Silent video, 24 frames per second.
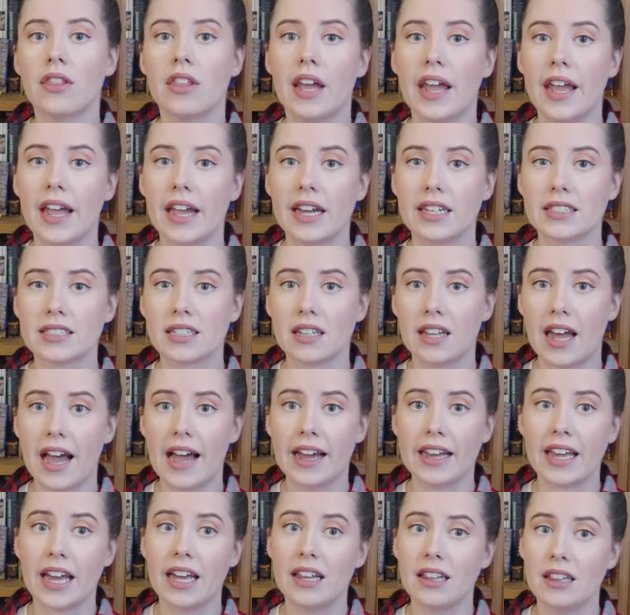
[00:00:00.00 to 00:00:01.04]
the hands
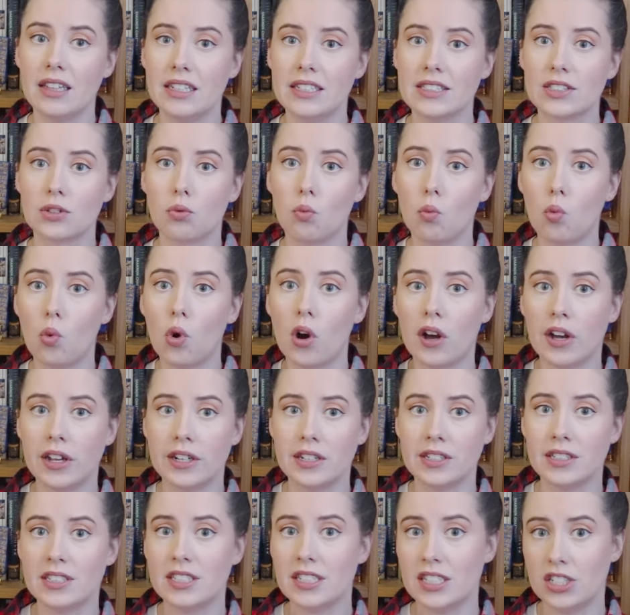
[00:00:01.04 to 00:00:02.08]
lack at least
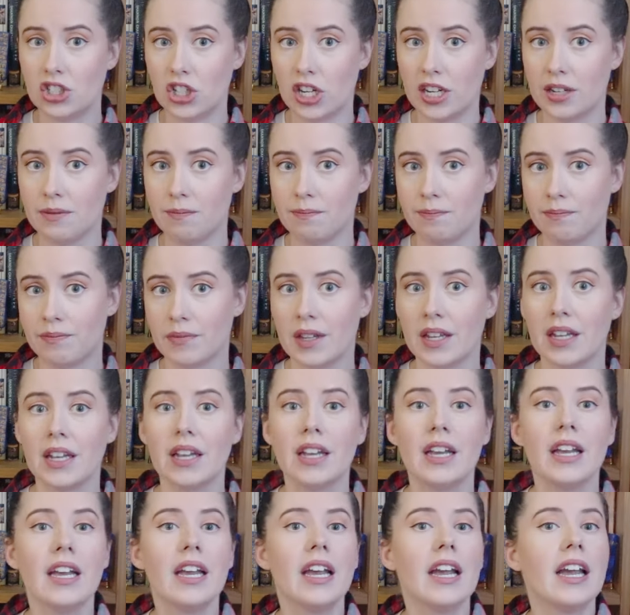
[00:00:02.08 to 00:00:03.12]
one digit.
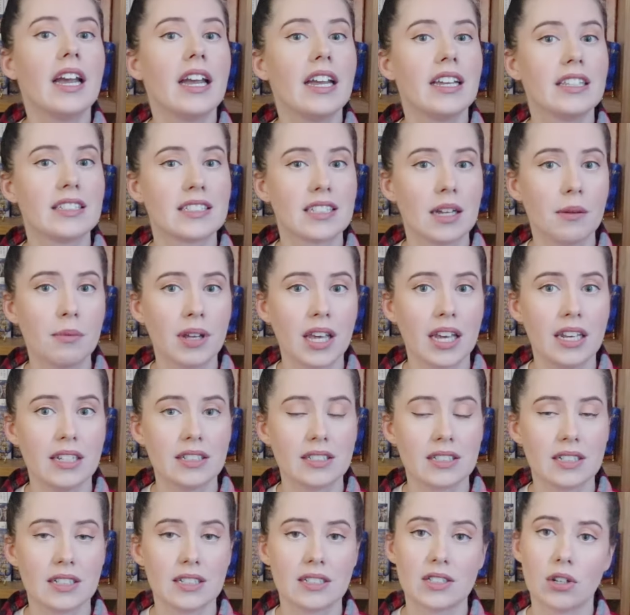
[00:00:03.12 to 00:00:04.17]
In some
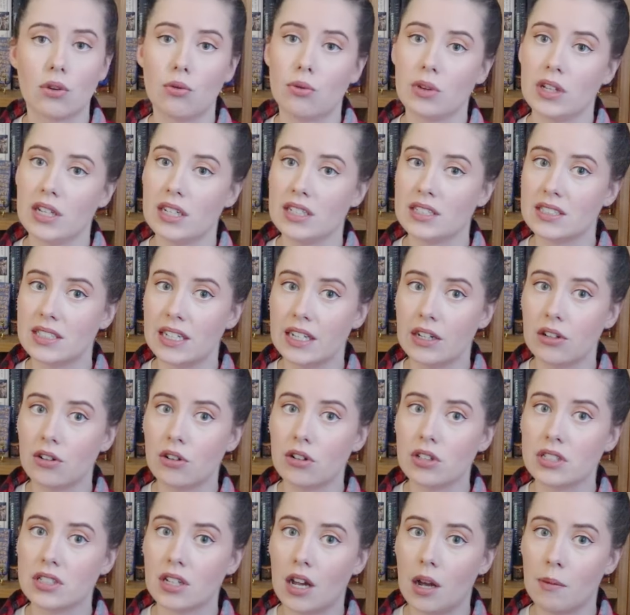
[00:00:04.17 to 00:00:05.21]
cases, only a
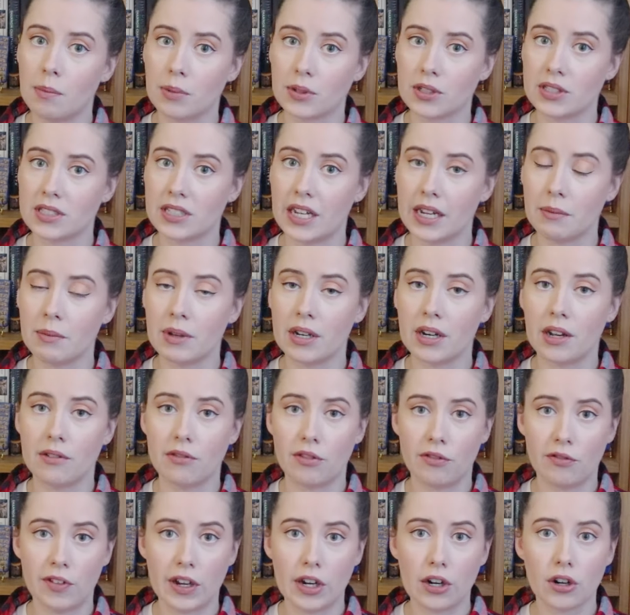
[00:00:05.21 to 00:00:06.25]
single upper segment of
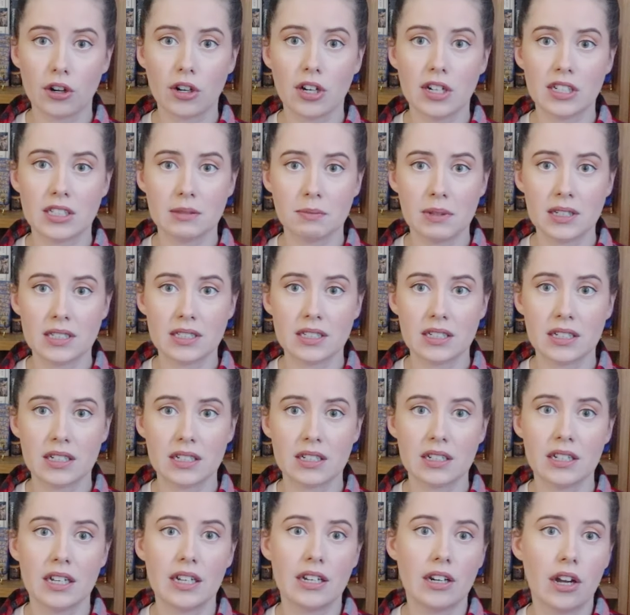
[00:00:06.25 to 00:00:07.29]
a finger is
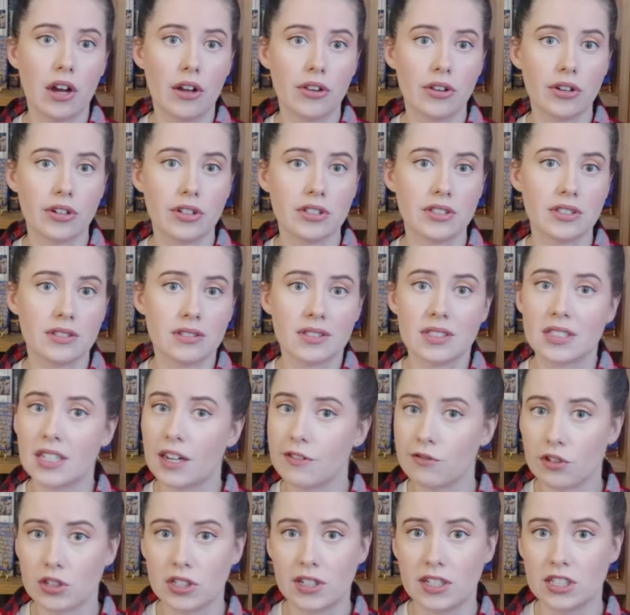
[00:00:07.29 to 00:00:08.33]
missing, in others,
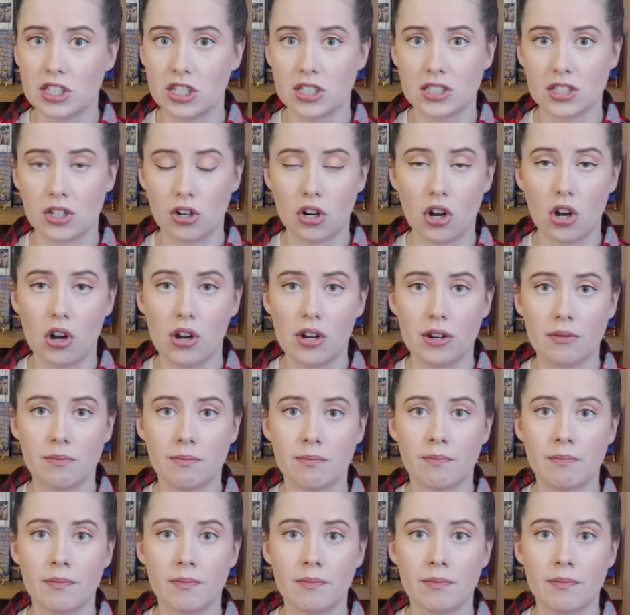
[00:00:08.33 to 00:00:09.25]
several digits are gone.